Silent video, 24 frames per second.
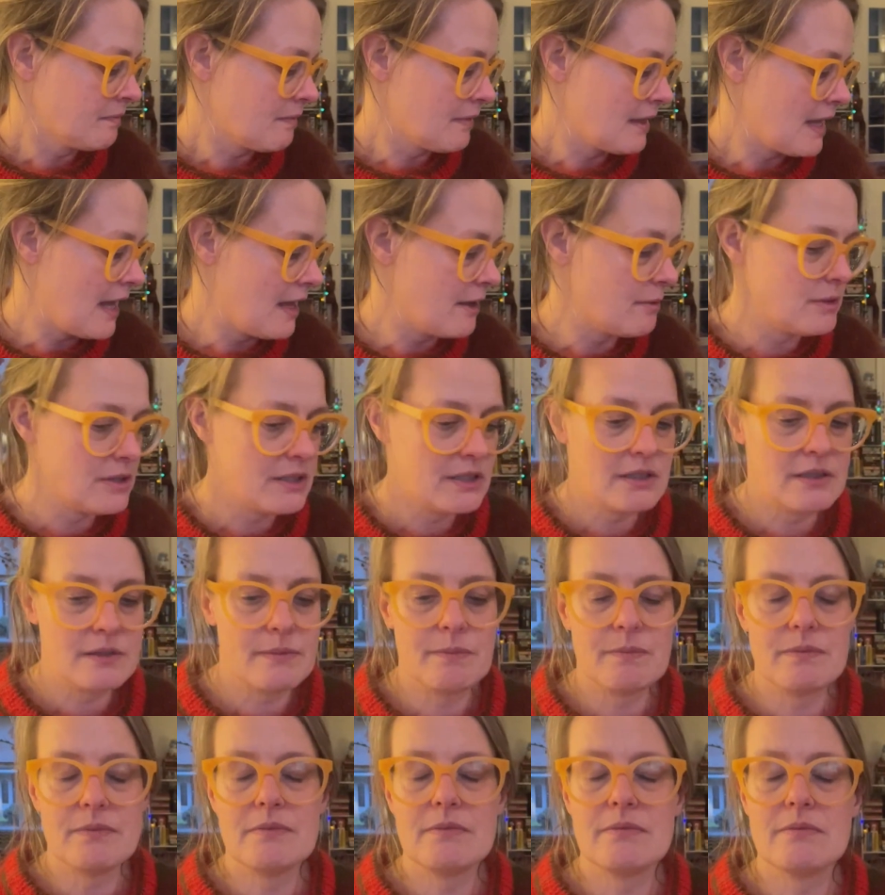I was
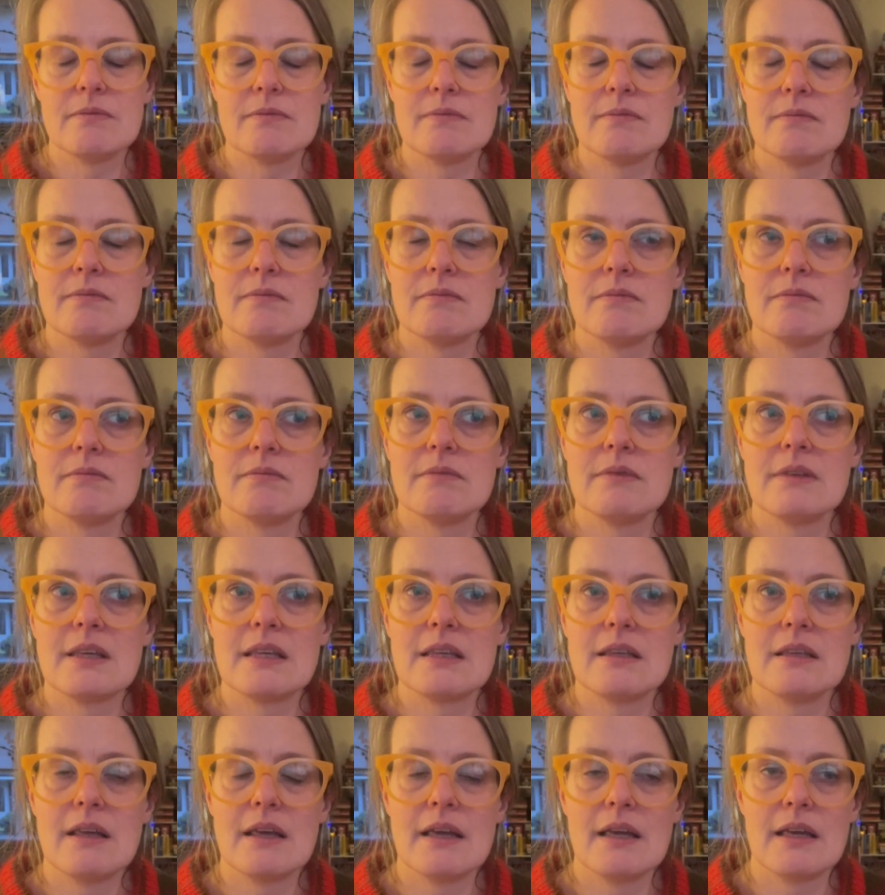
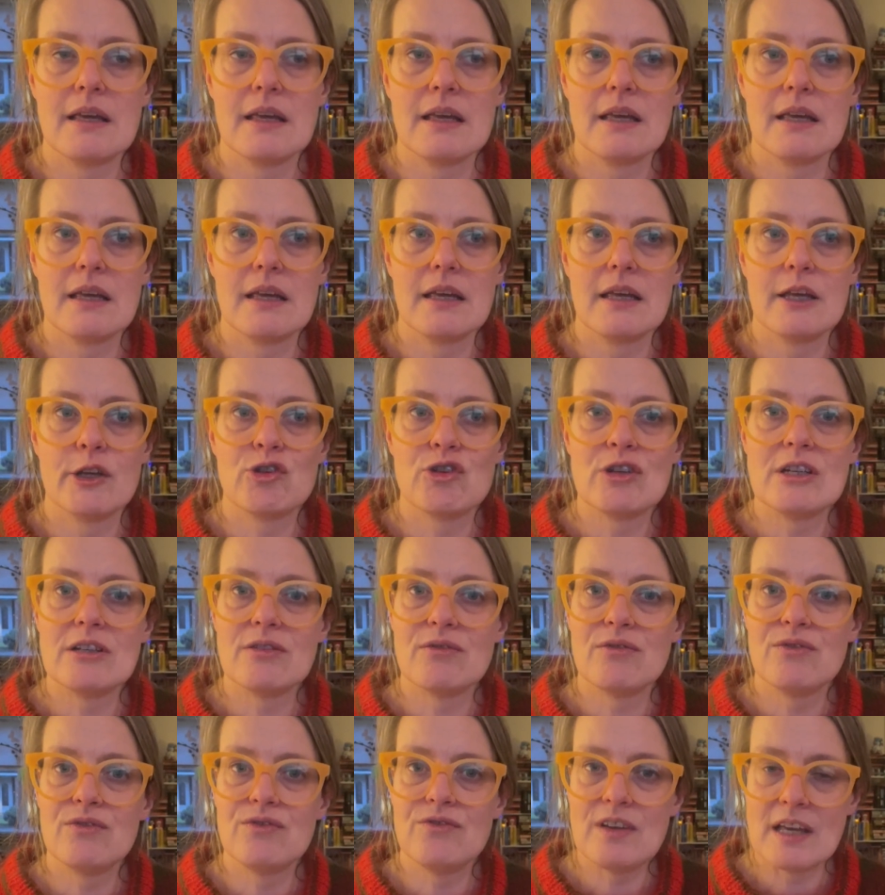treated
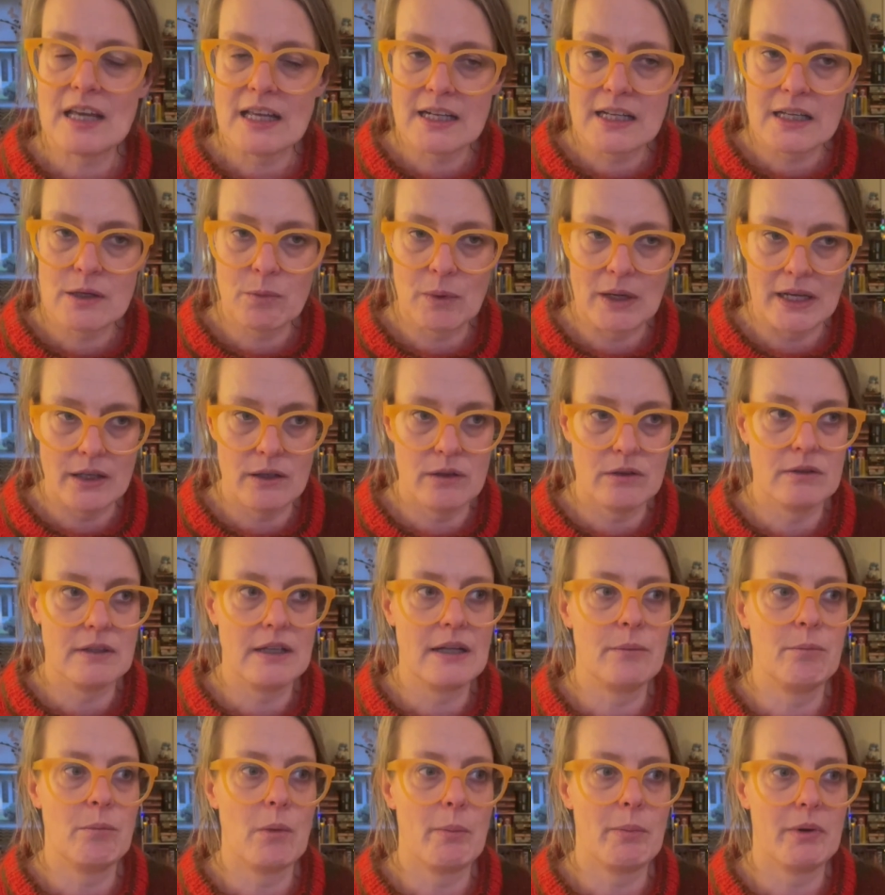very well
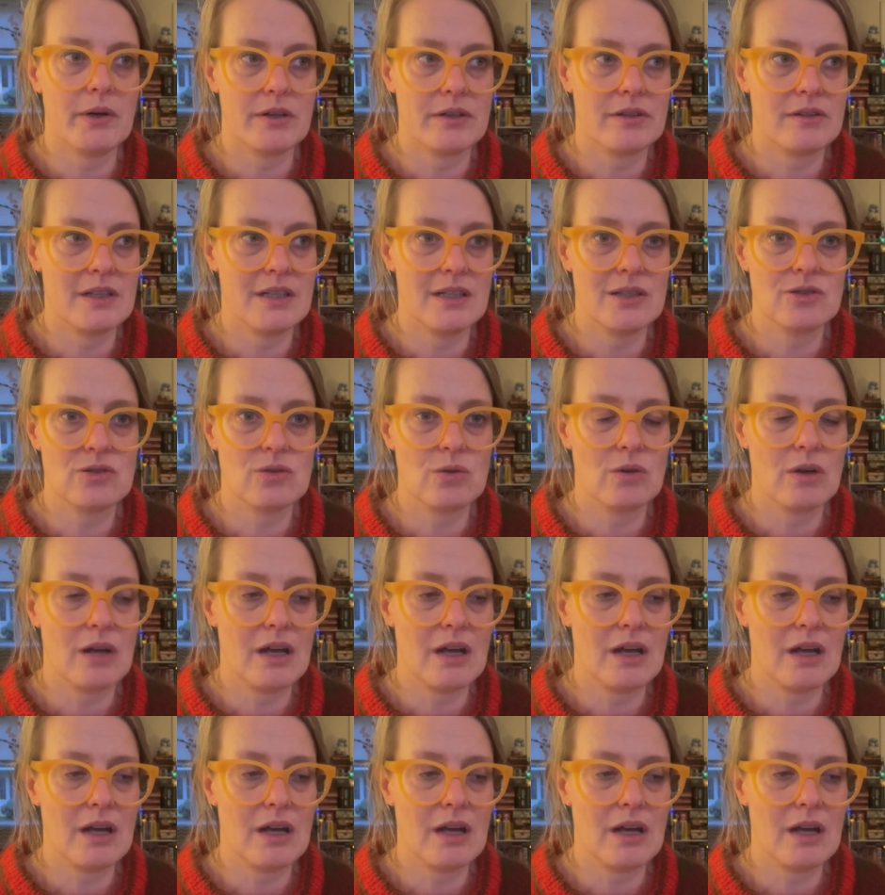in my birthday, so